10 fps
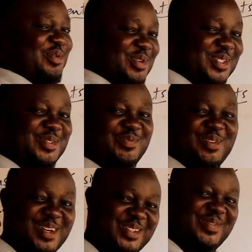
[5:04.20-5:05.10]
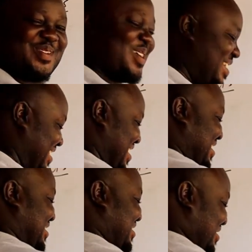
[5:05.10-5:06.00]
those boys, we call it
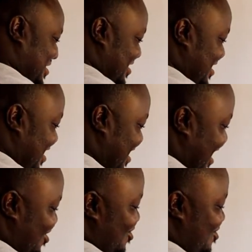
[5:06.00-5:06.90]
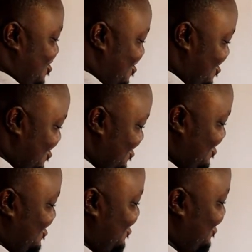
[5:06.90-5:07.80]
yet. Kalo,
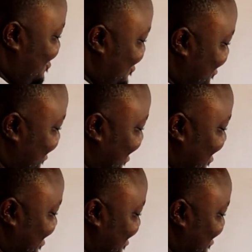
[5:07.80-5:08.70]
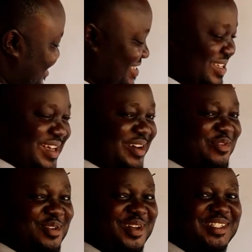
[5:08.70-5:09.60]
Charlie, I've
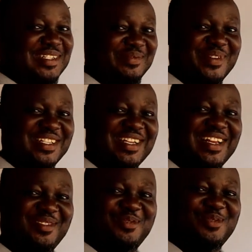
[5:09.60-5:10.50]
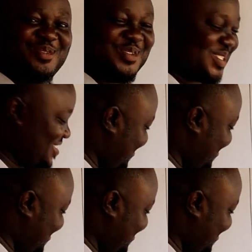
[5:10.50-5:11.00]
forgotten, but Charlie, who knows?